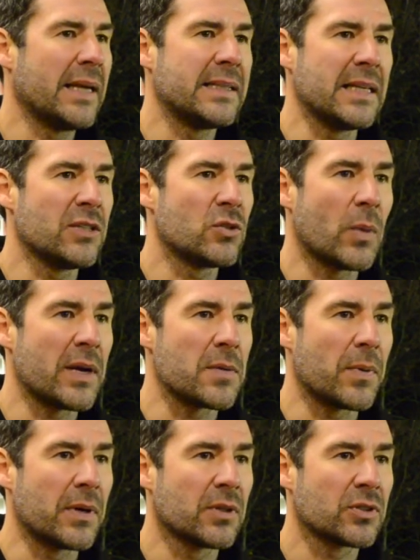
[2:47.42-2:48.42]
18, 20
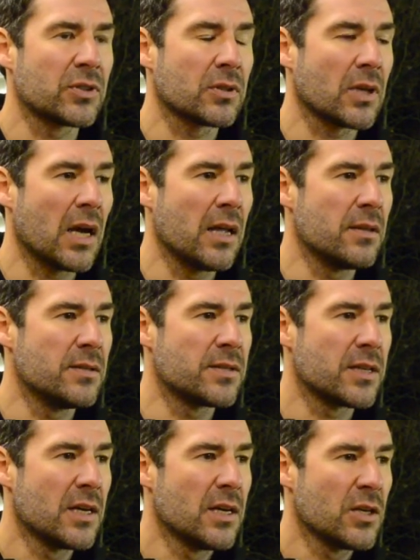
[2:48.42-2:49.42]
players, and
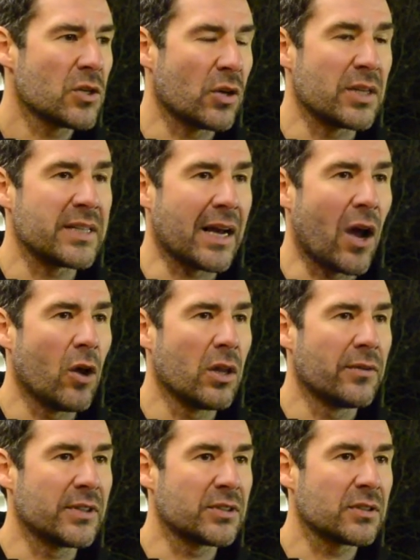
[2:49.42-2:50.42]
it's going to take all
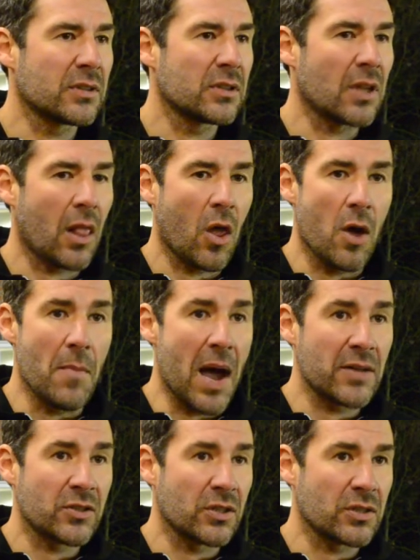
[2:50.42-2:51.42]
of us. There's a lot of
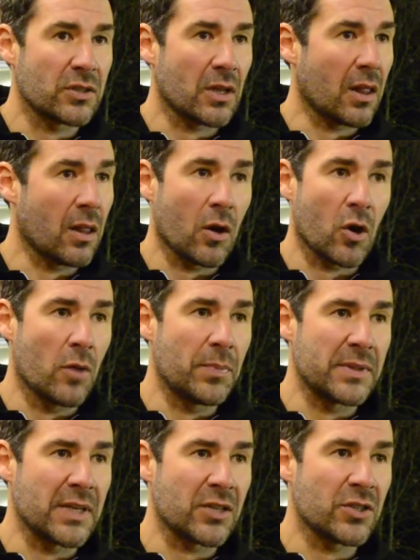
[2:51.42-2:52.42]
matches, a lot of
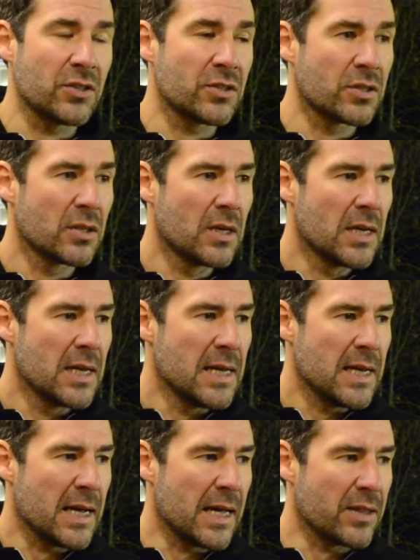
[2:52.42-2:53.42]
competitions,
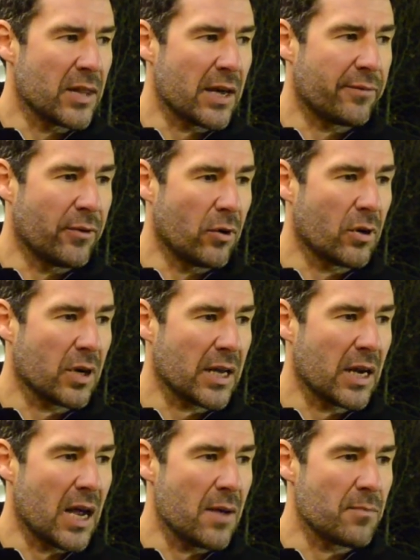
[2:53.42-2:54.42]
and therefore
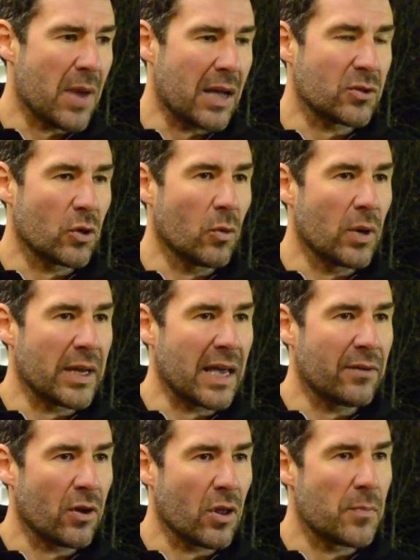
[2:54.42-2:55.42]
I do want to
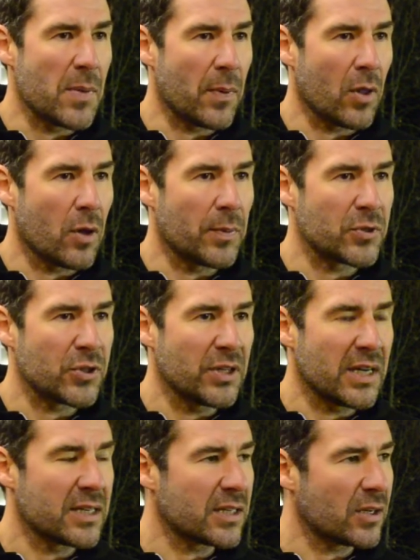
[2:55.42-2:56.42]
give other people
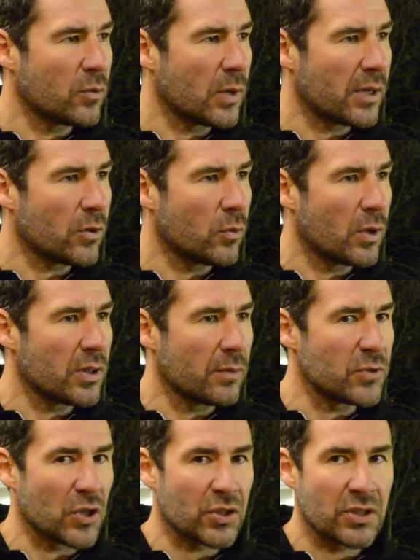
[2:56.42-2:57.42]
opportunities. I don't want
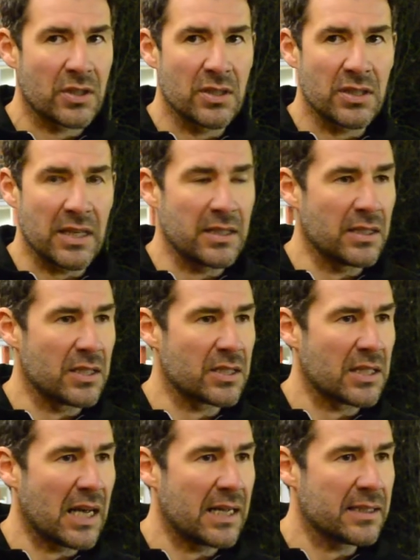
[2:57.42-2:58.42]
them just sitting in the
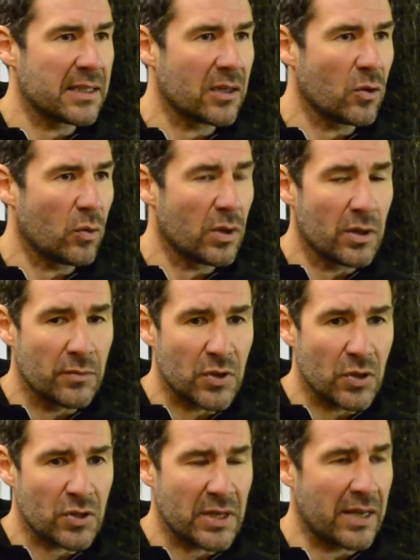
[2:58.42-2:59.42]
stand. I don't want them
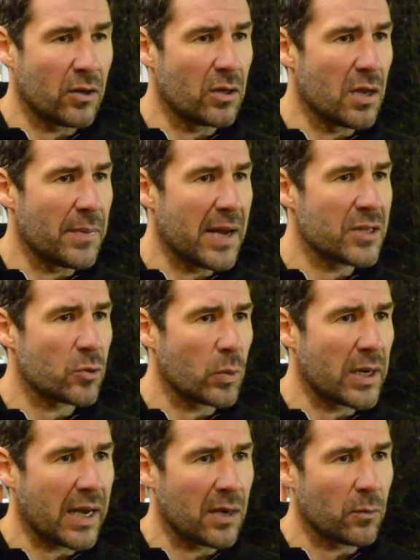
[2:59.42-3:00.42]
just sitting on the bench
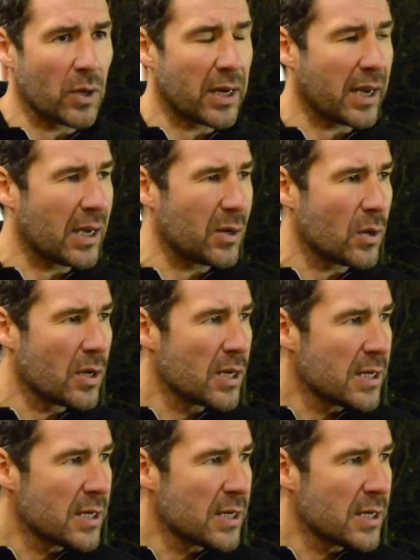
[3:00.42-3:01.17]
week in, week out.